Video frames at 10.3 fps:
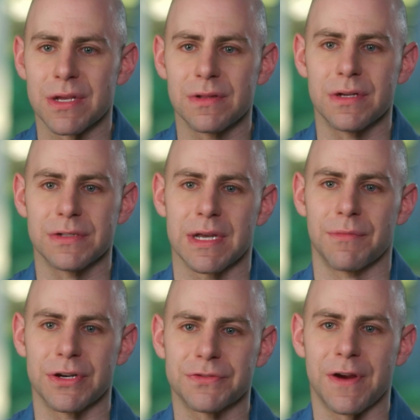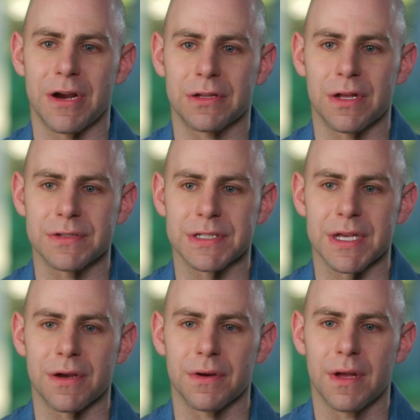you lose someone who's very close
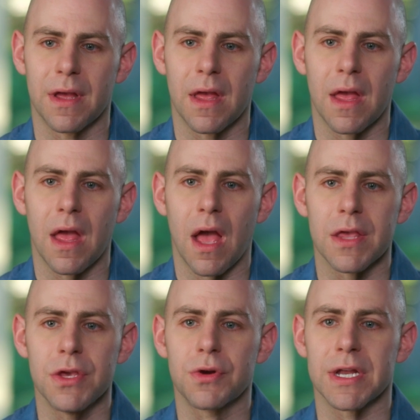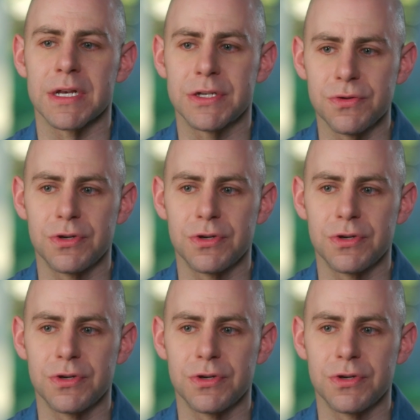to you, you can do